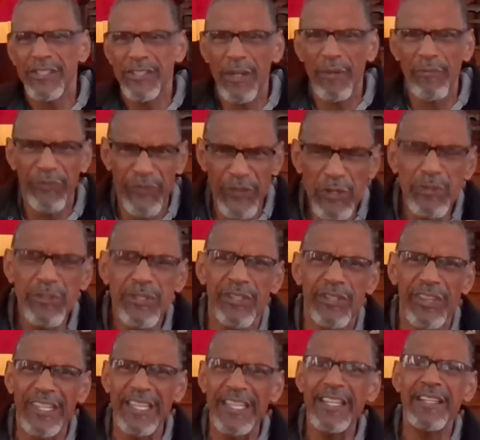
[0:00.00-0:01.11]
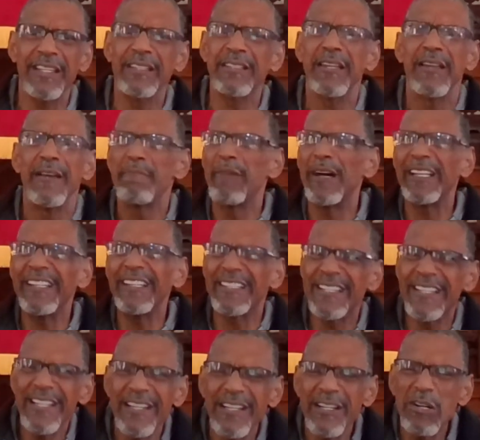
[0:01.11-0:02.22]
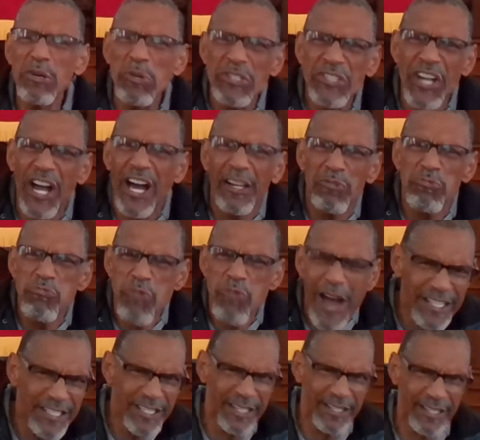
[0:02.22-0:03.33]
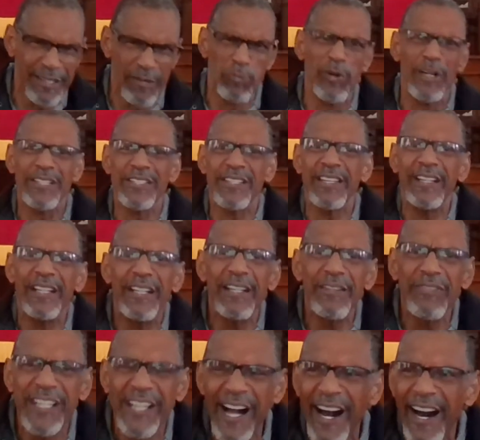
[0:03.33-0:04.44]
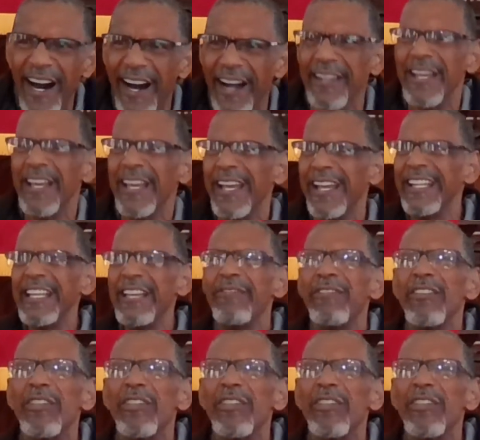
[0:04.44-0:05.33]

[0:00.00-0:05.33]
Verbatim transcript: future things, but it still was unrighteous. It wasn't of God. And even though